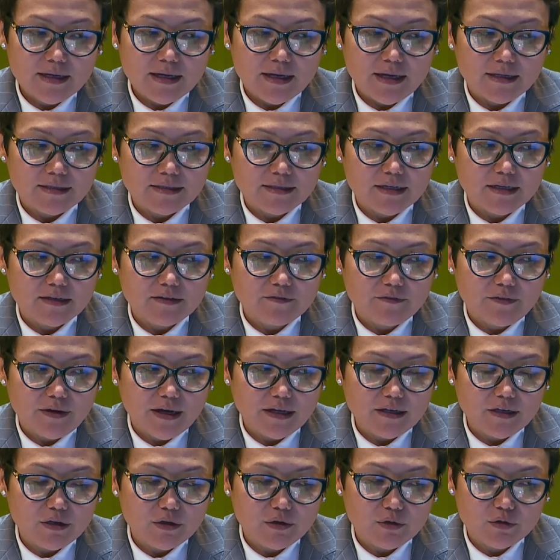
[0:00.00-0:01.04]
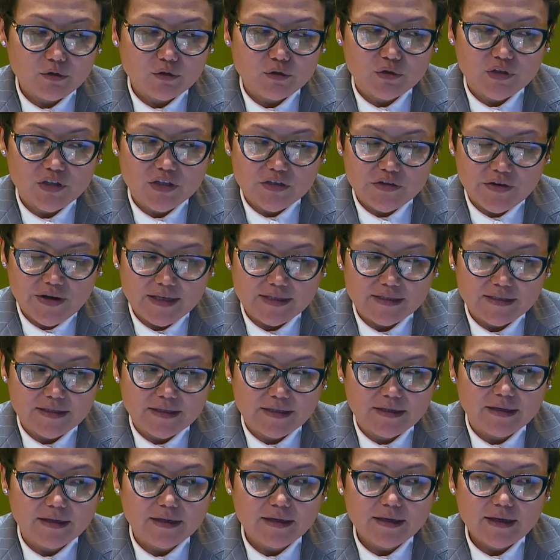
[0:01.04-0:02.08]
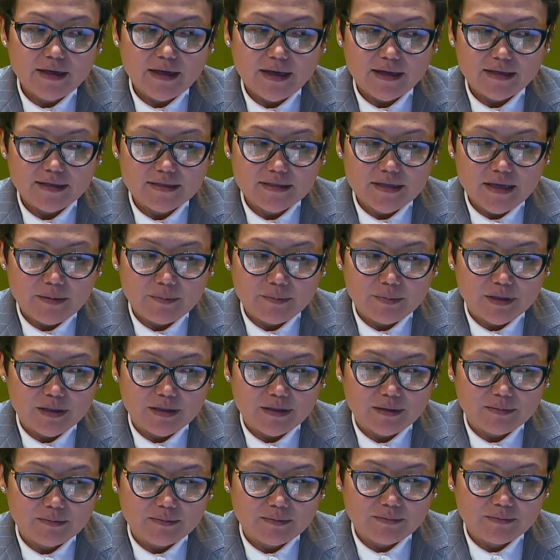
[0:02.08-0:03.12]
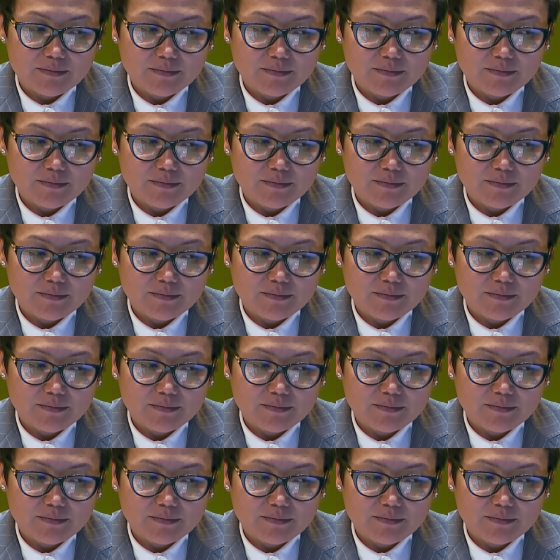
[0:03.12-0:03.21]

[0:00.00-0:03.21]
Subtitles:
and invite her to address the Assembly.